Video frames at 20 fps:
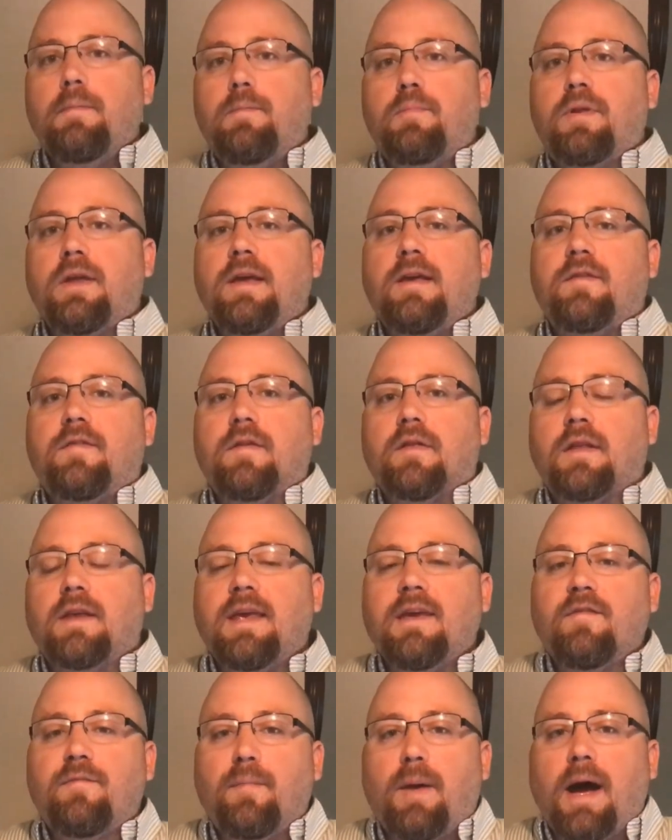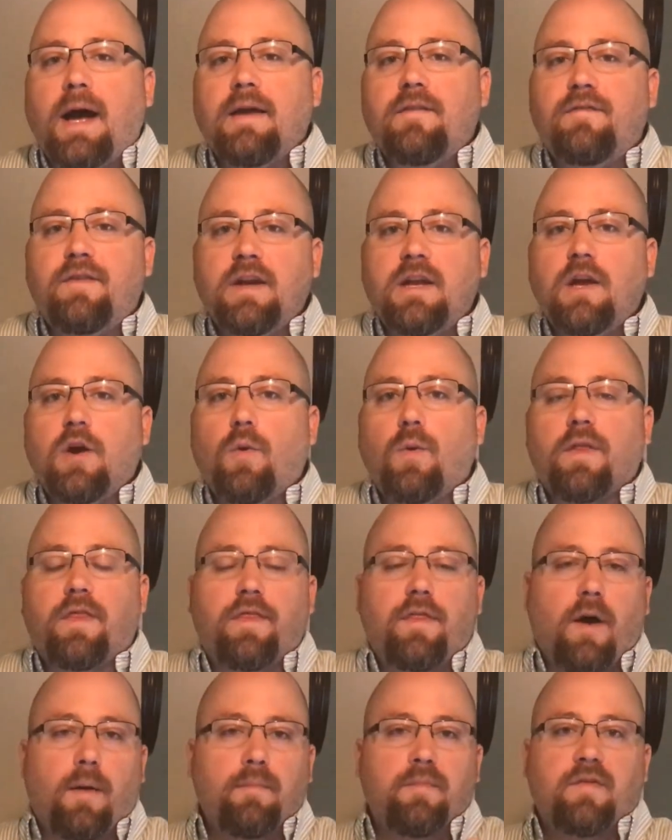Please give my video a
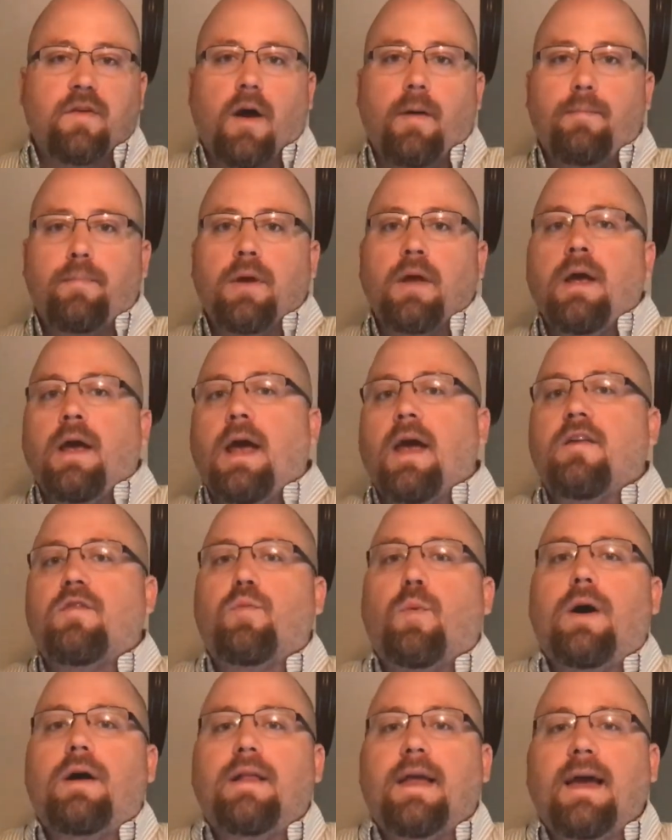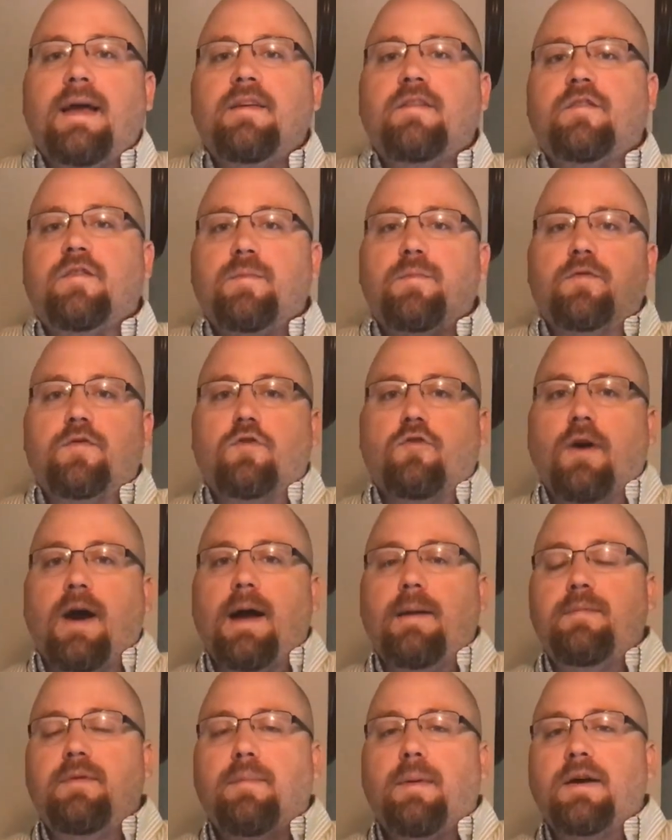thumbs up, as well as
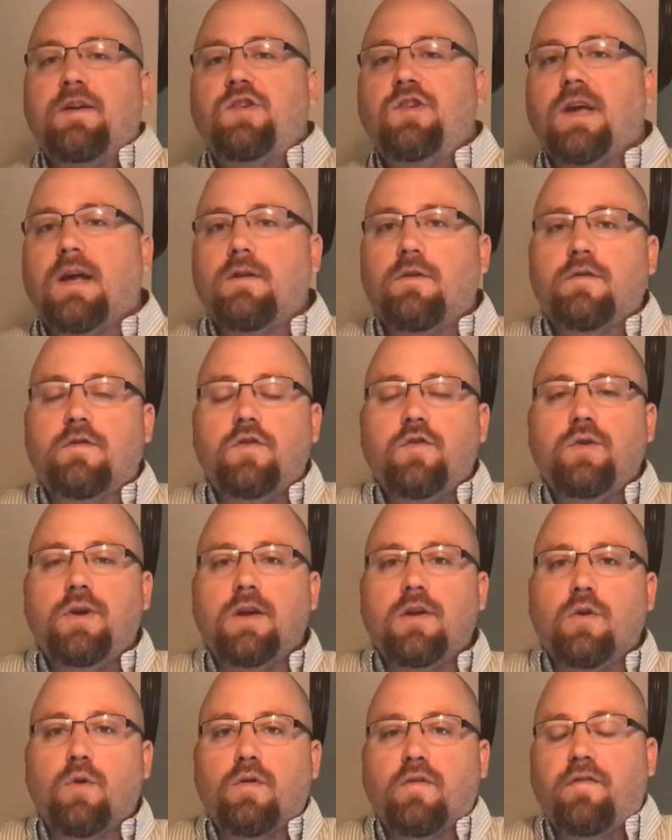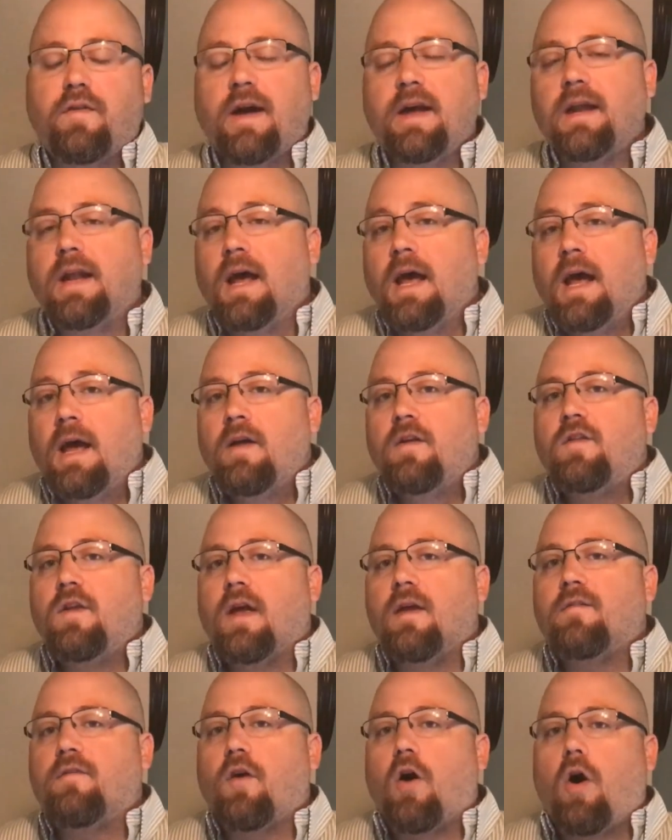subscribe to my channel so you get notified
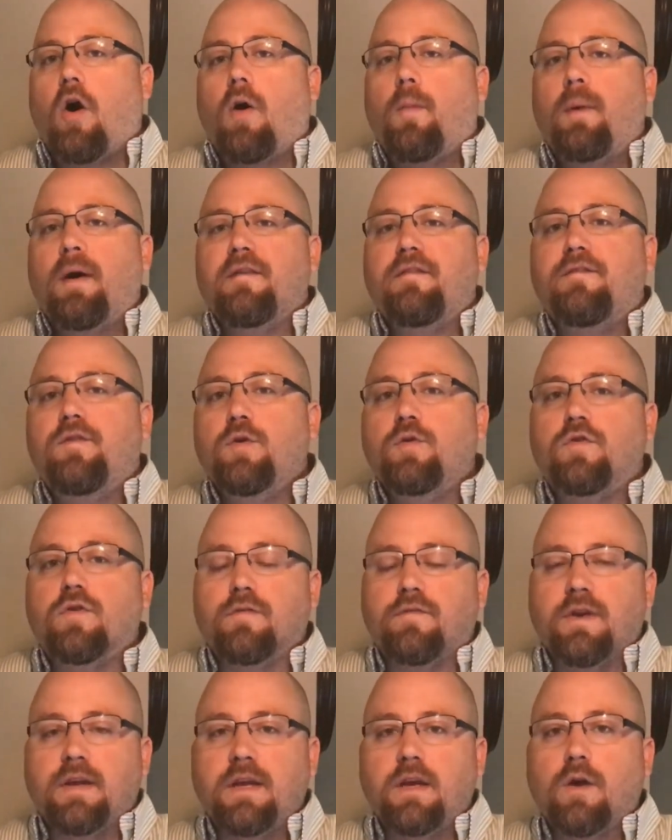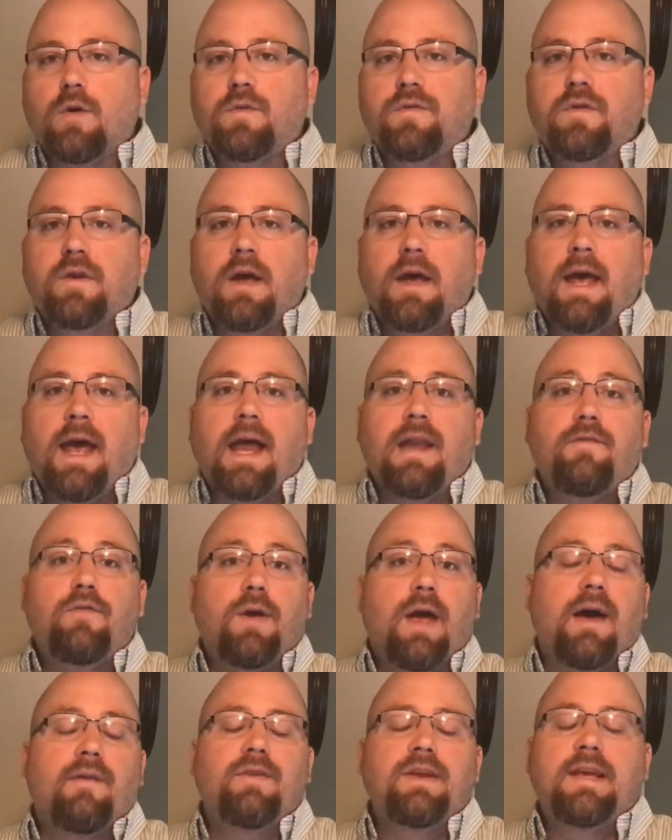of all my future videos. And if you
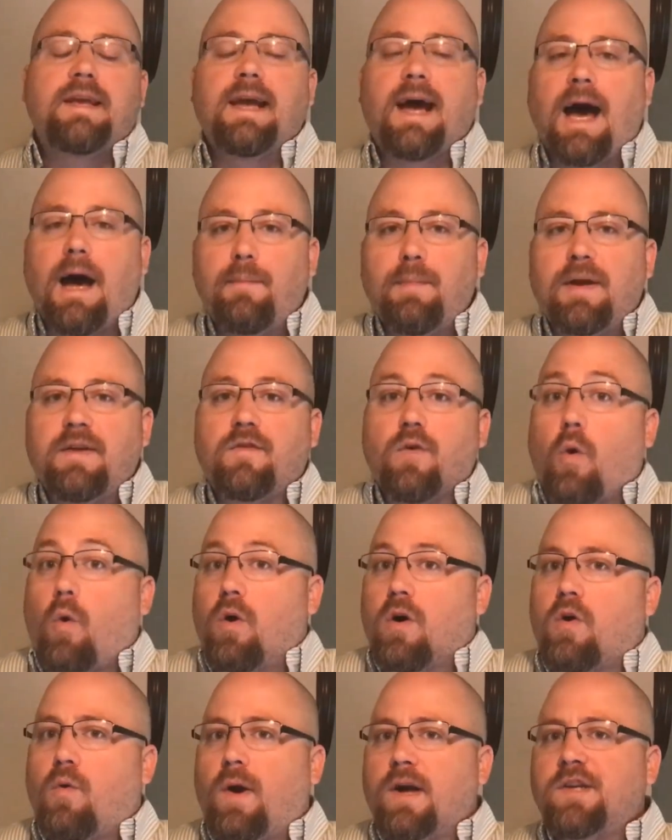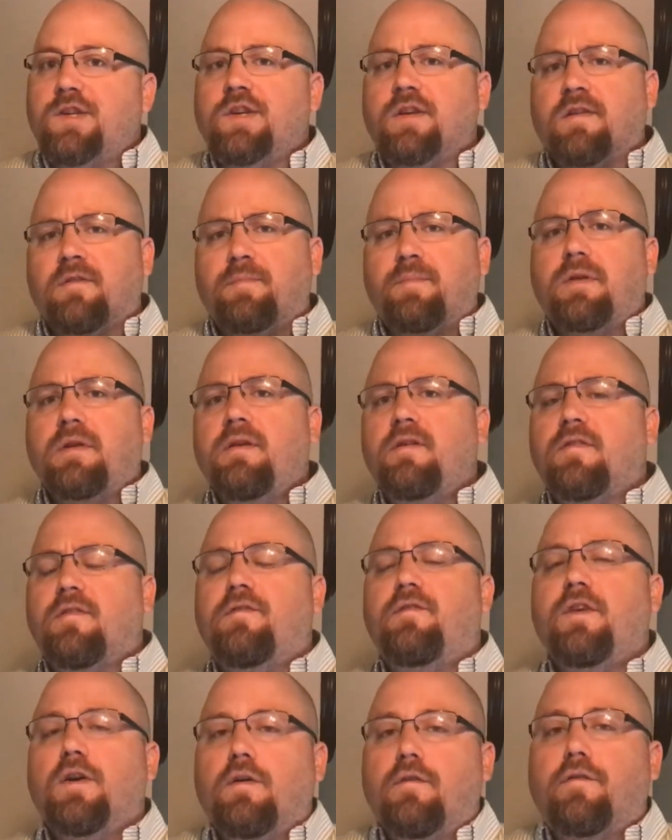have any comments or questions, please
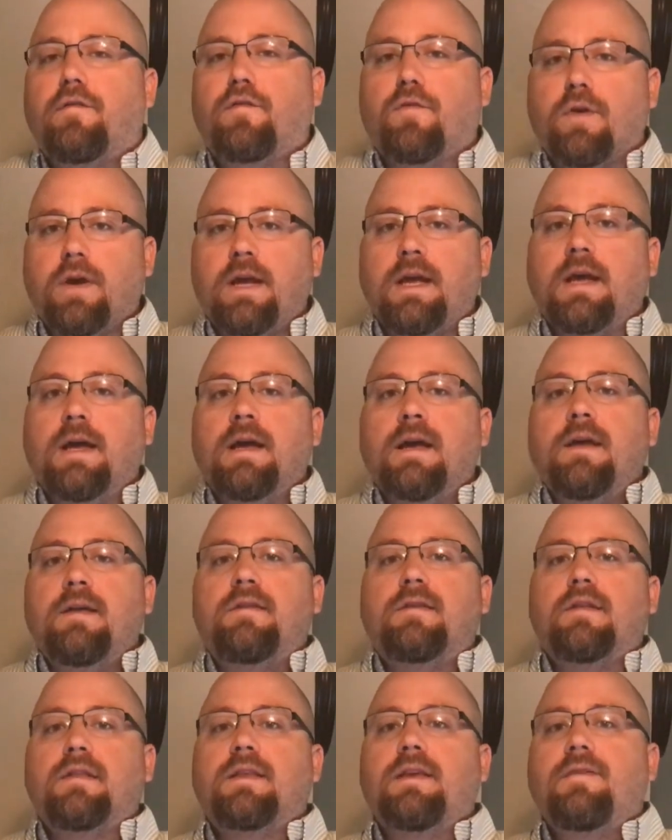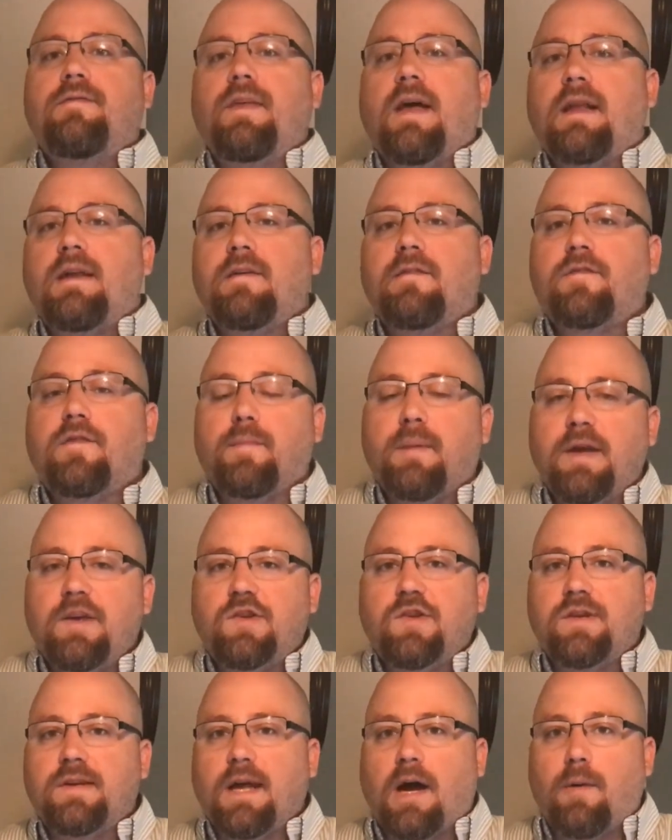feel free to leave that
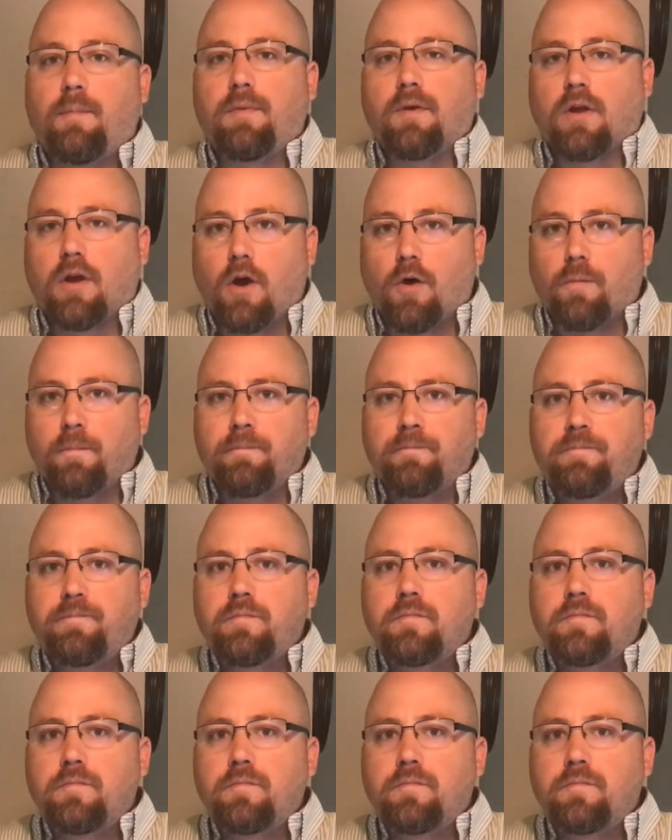information down below.